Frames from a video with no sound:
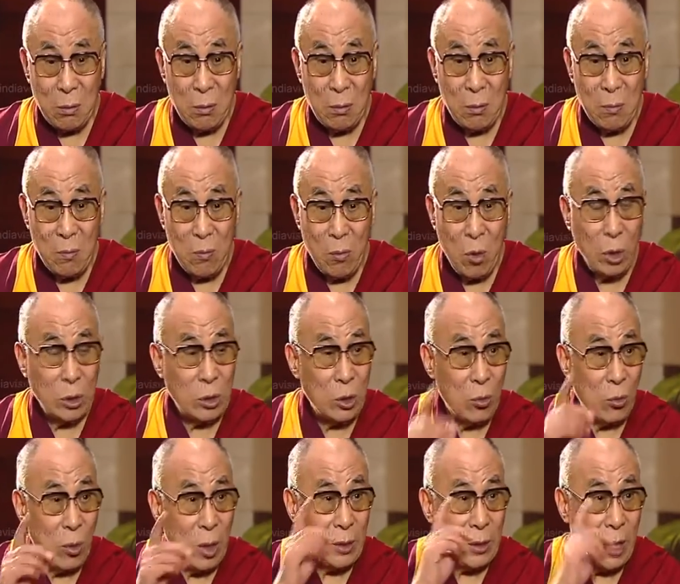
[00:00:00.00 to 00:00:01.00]
More than
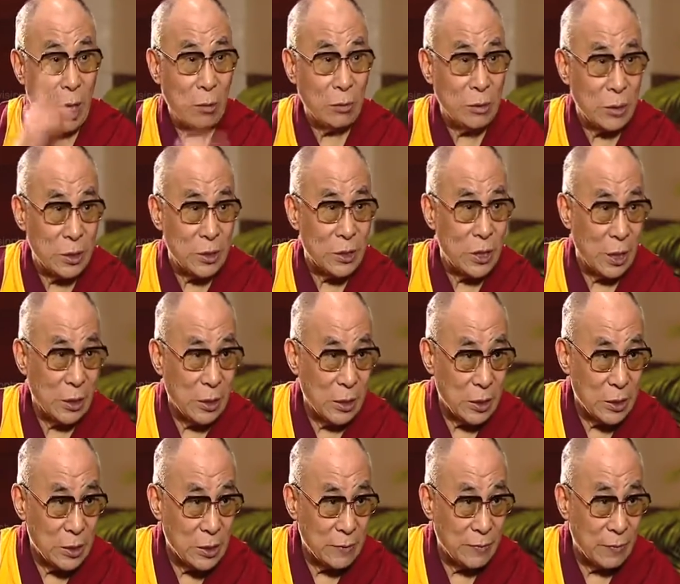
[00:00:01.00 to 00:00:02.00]
1,000
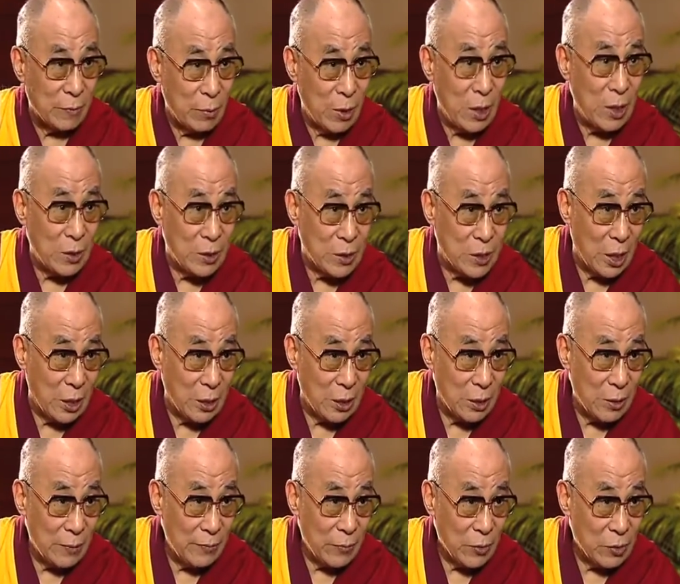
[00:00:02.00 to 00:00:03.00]
Chinese from mainland China
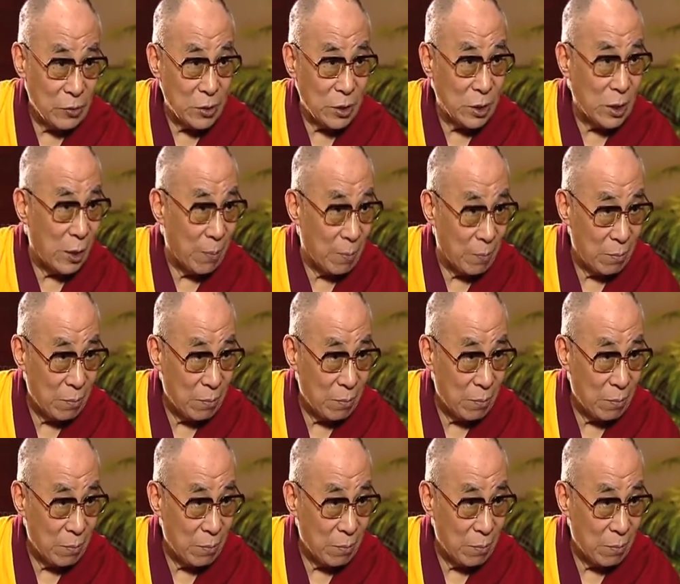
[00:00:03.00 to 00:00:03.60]
came.